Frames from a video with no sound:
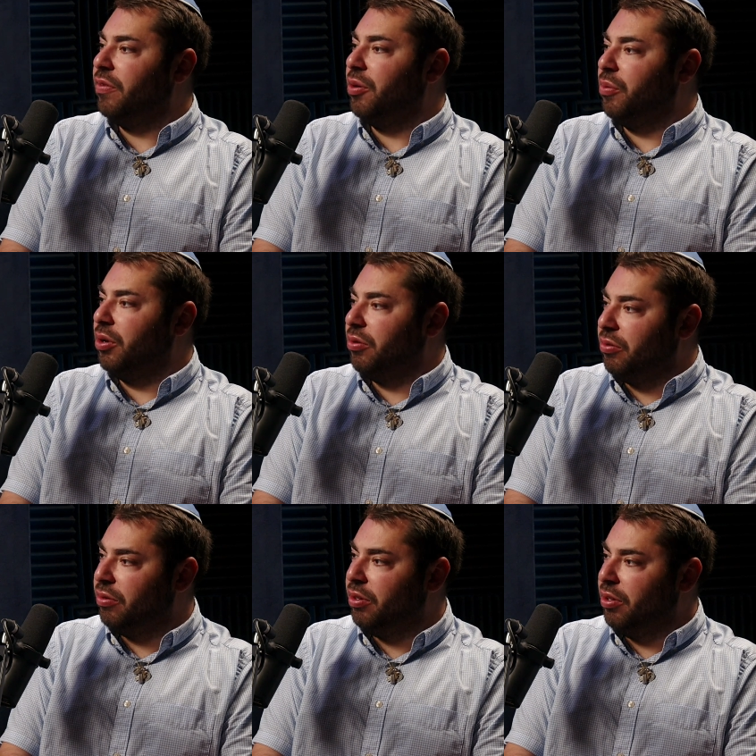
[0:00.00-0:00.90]
of their
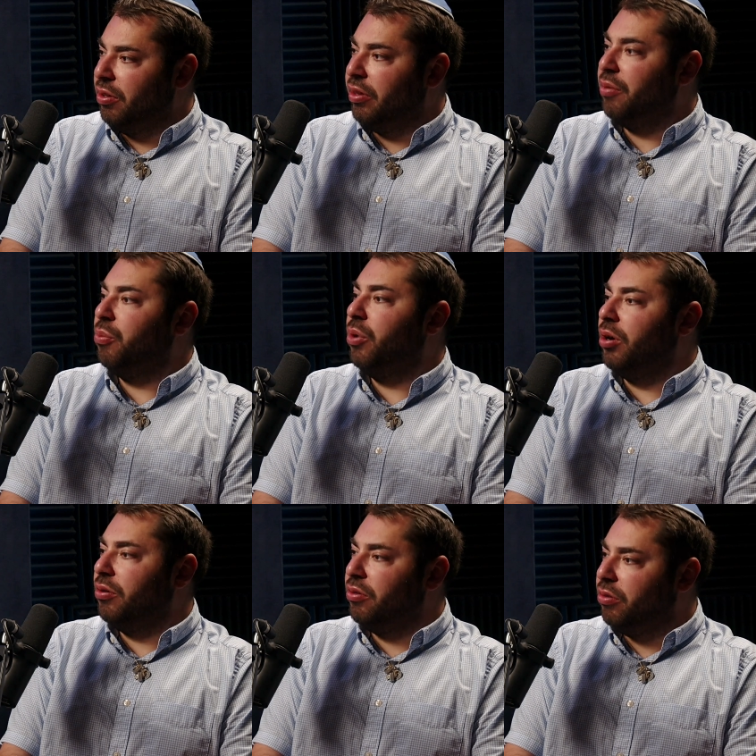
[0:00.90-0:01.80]
words. Their
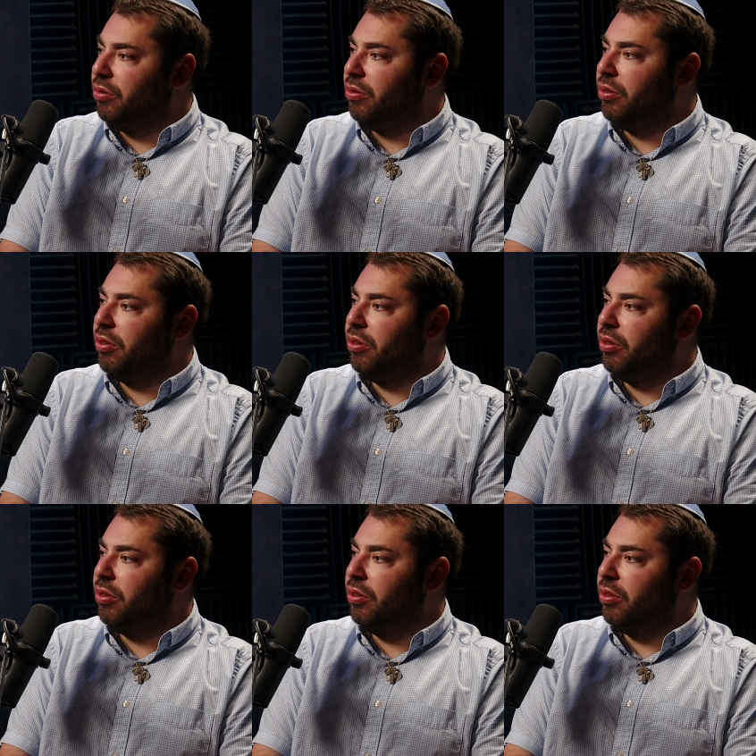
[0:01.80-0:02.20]
words